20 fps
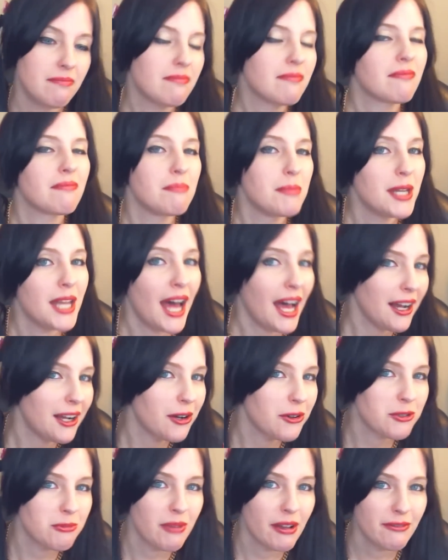
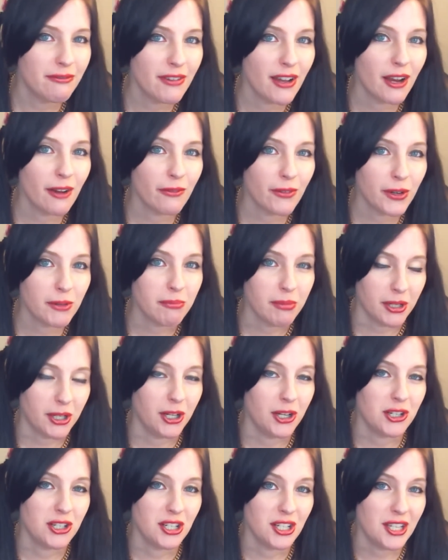Minako's my favorite
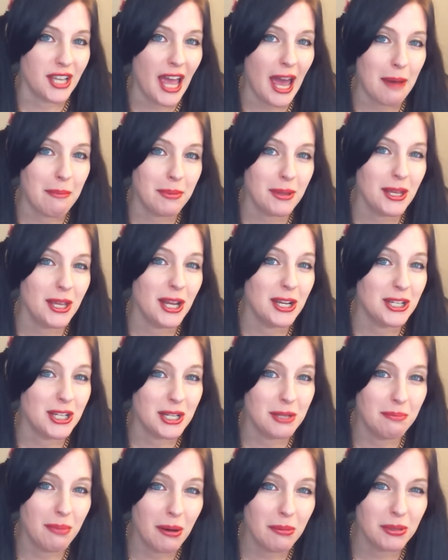because she's happy and
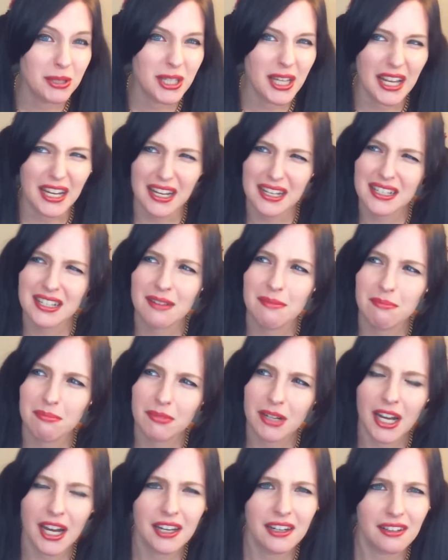she's bubbly. I guess I'm
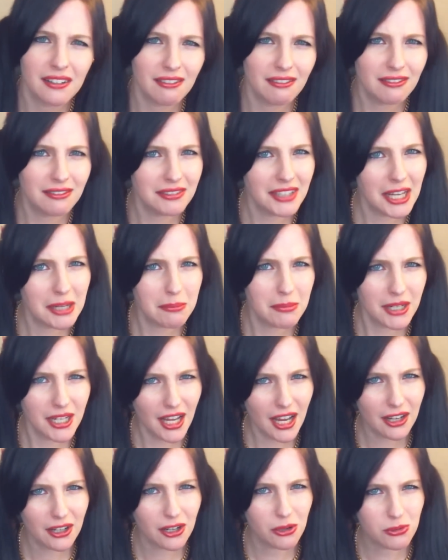kind of like
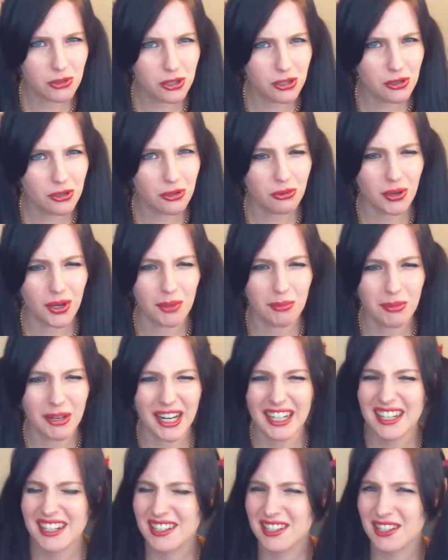Minako too. And
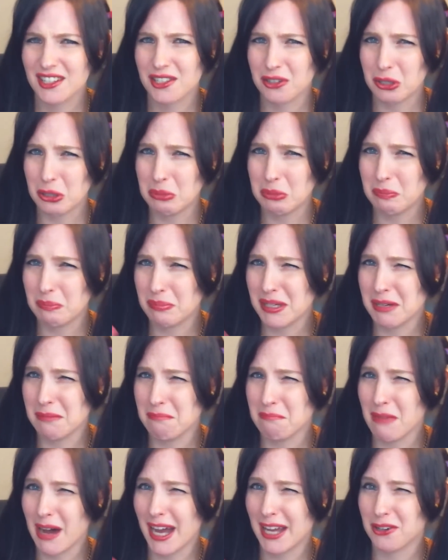I guess this could be a
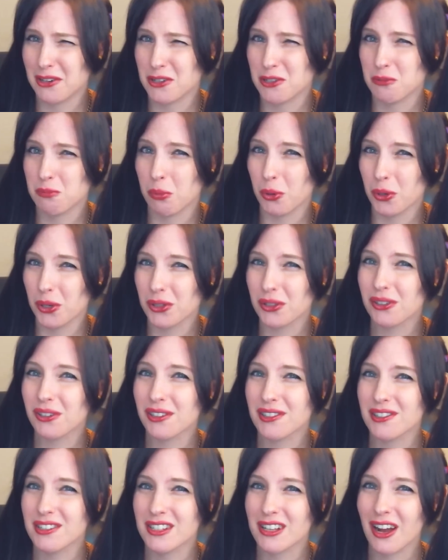minor
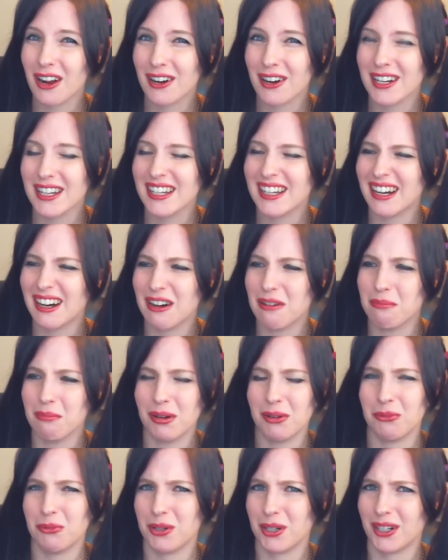spoiler, sorry.
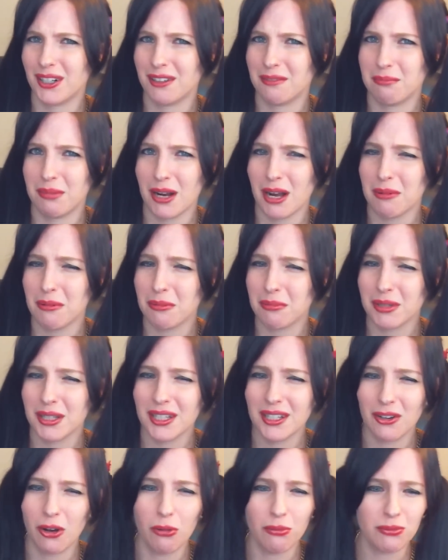But we're
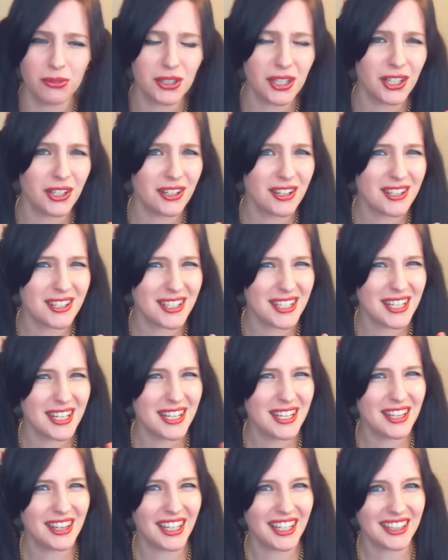hopefully gonna
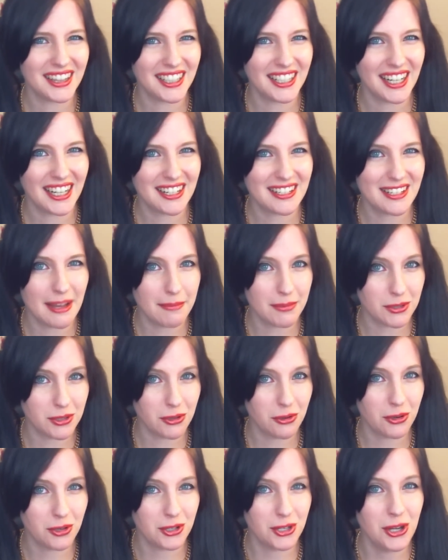see in like the next
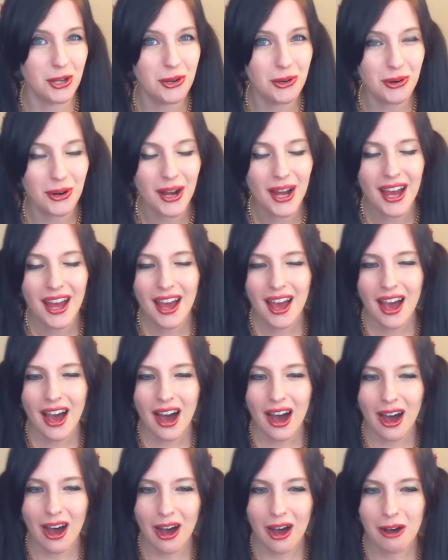episode or 2.
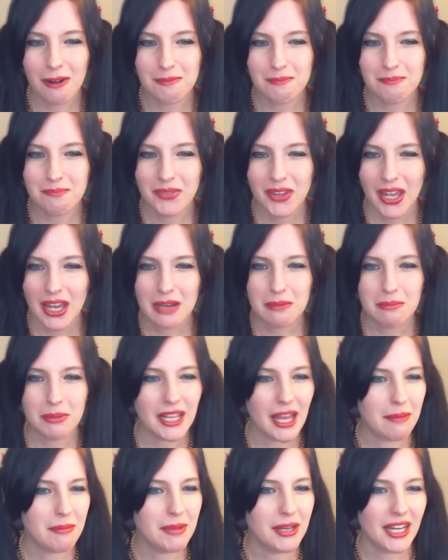But
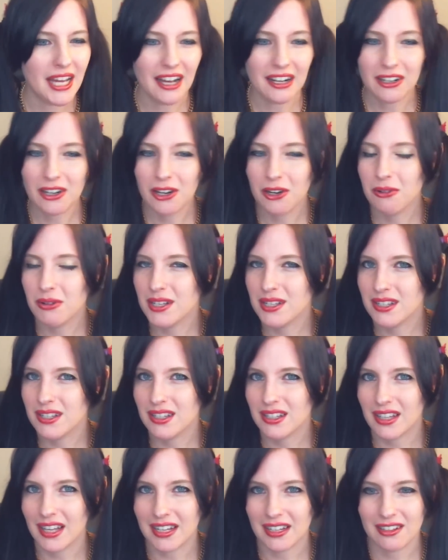yeah, Minako
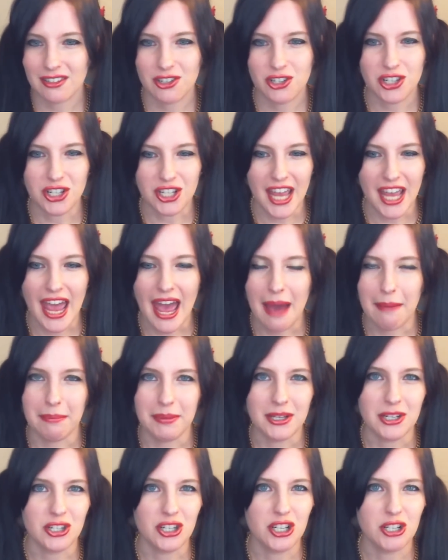is like, she's
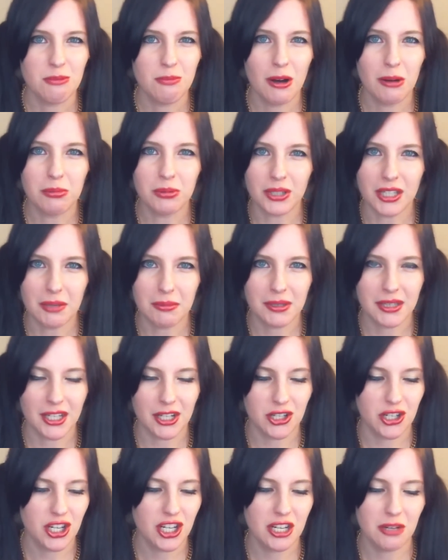happy, she's bubbly, but
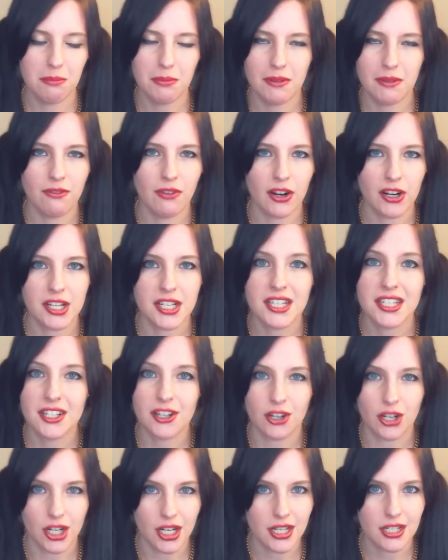then she can be very
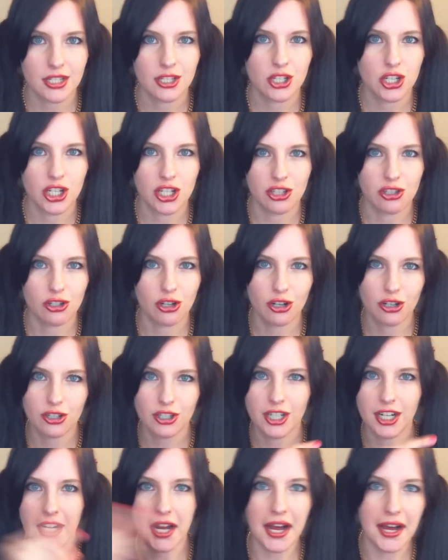serious. She can
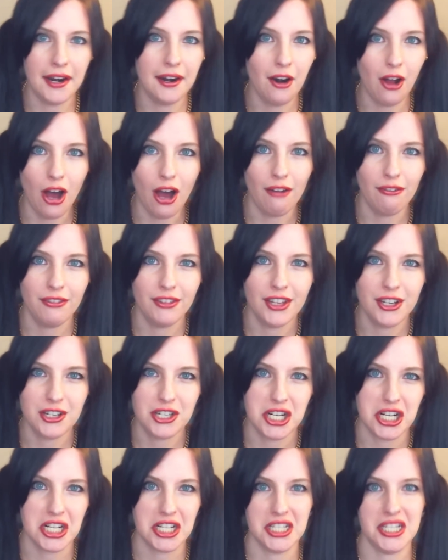turn it on and off, and then
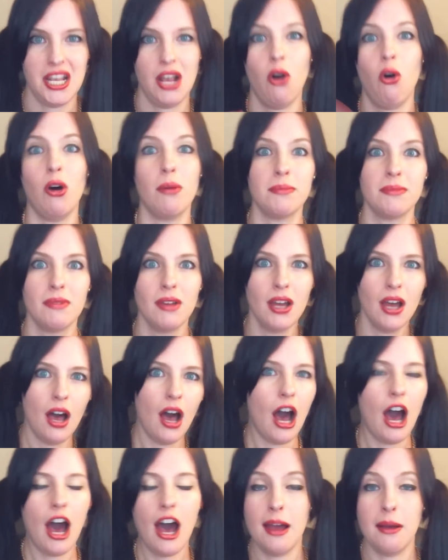she can say, oh,
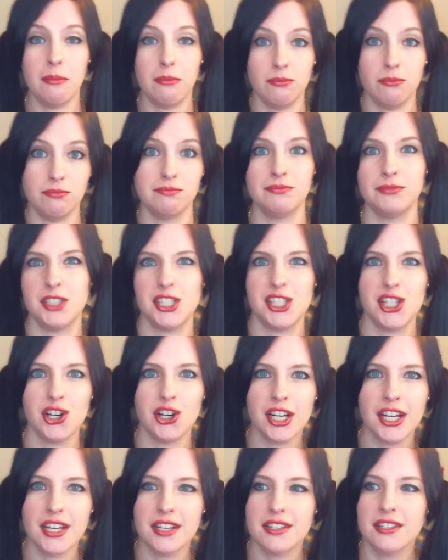I'm
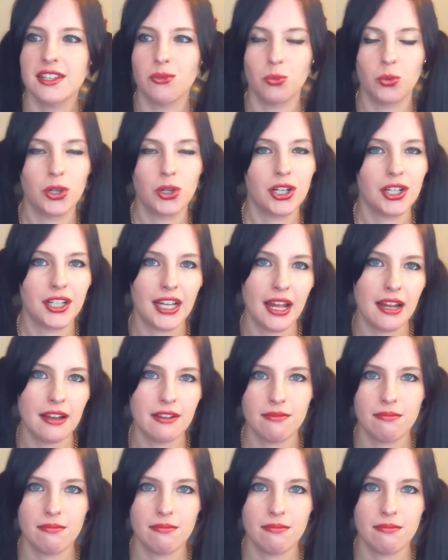serious and we're gonna get,